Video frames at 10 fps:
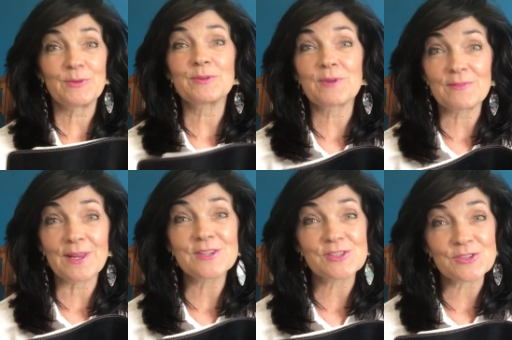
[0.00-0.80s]
us,
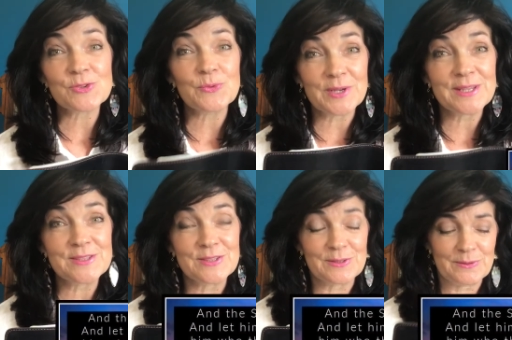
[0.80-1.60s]
Revelation
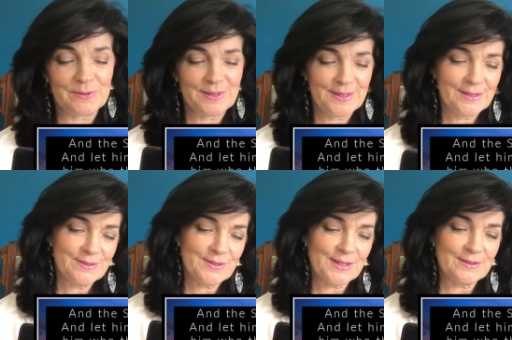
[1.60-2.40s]
twenty-two
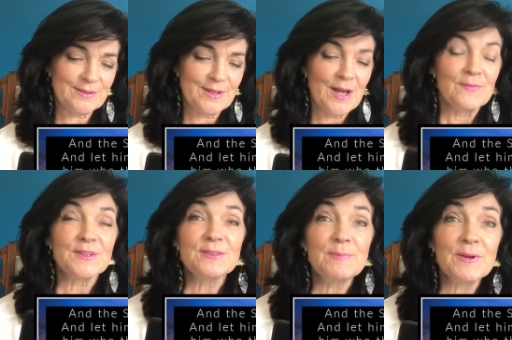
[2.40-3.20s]
says, "The
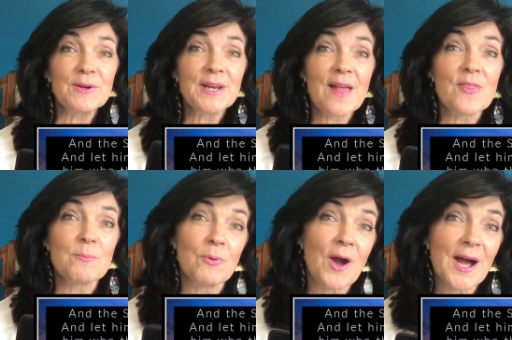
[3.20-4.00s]
Spirit and the
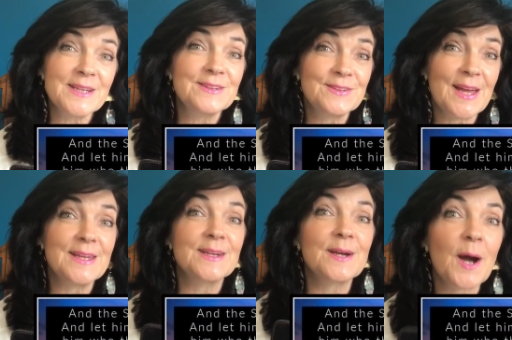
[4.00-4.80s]
bride say,
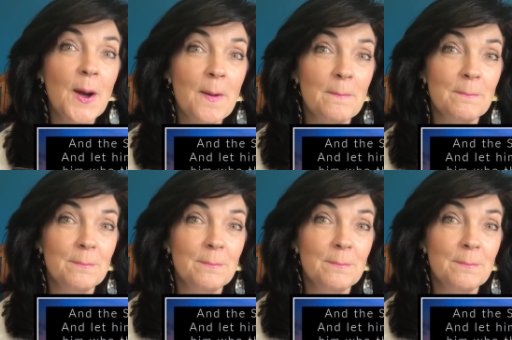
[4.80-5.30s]
'Come.'